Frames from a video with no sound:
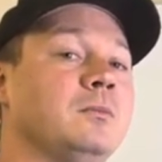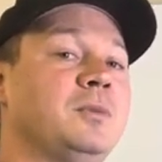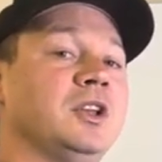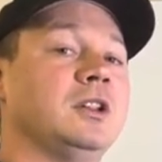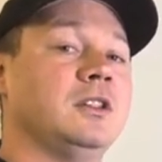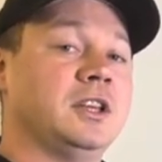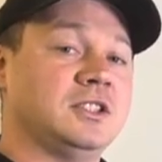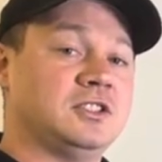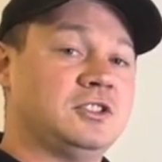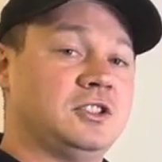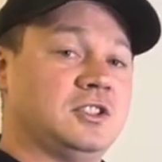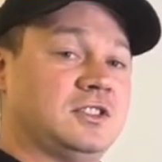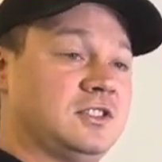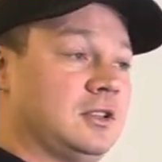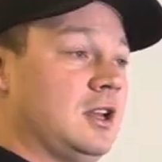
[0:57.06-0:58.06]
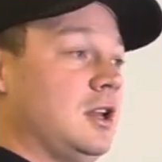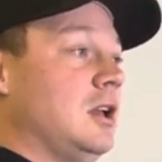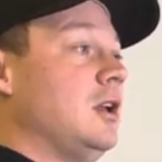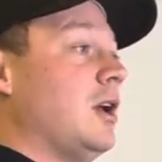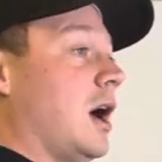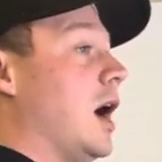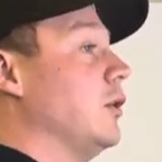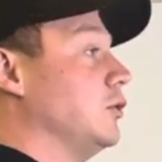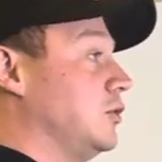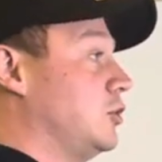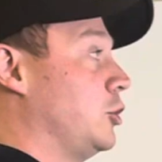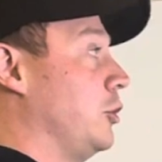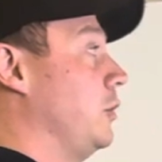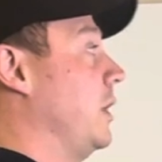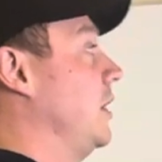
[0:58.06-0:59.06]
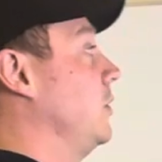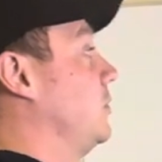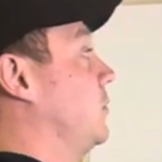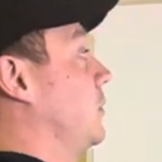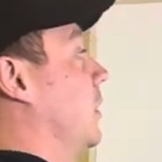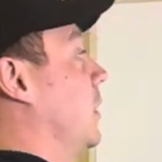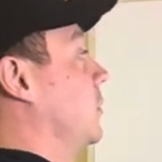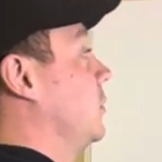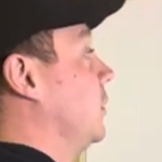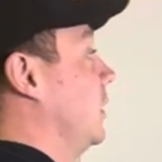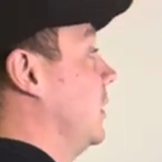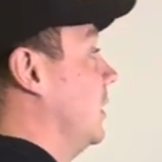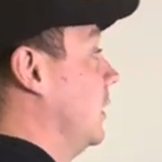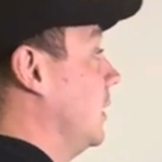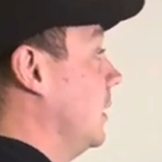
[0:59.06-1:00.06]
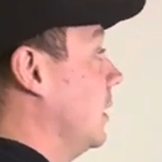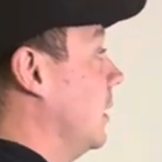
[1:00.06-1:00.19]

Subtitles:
but let's just, I'll show you how to structure it,